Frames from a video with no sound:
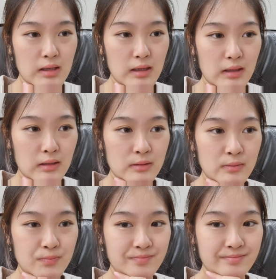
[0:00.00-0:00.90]
Yeah.
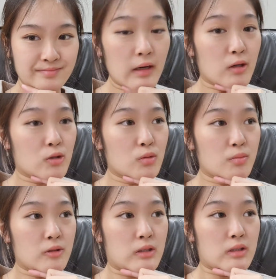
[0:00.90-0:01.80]
I
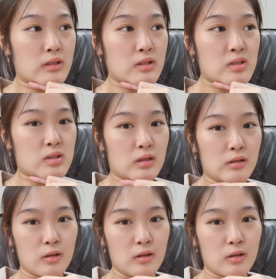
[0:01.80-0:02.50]
hope this